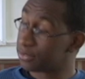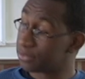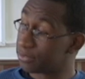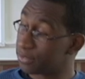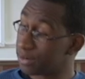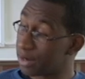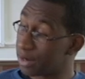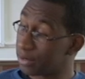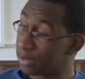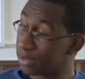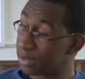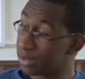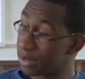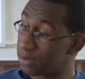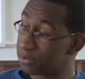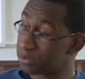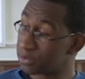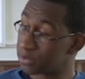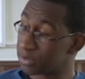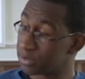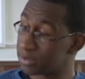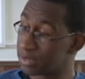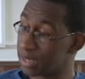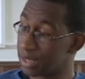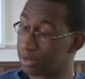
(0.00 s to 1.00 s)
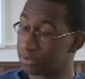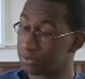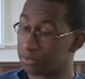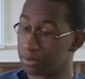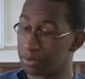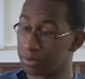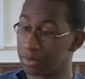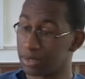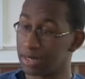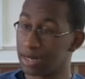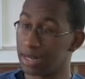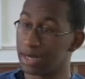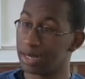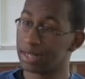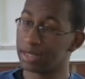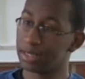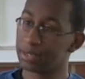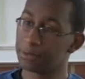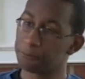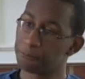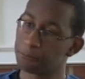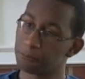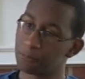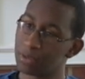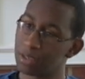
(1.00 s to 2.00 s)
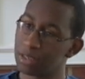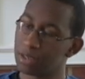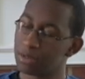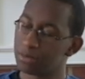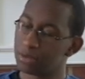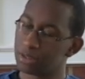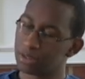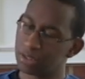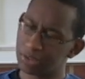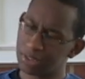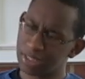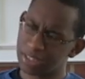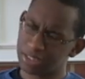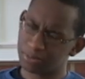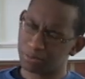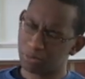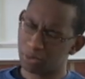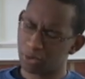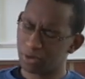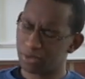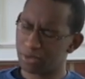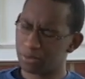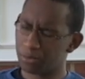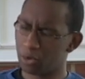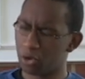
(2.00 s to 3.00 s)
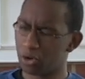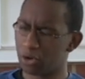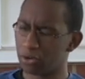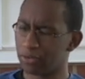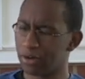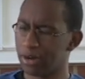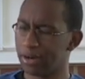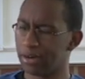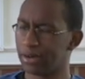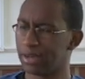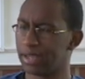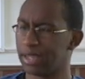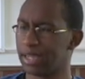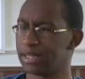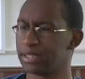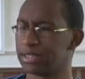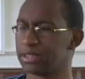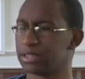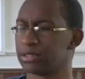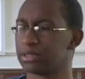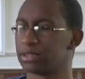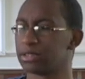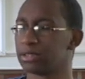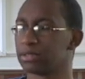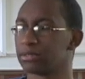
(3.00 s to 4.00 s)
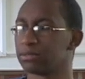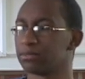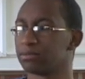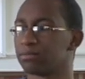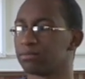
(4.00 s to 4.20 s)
family comes down from Connecticut, though that's more on more rare occasions.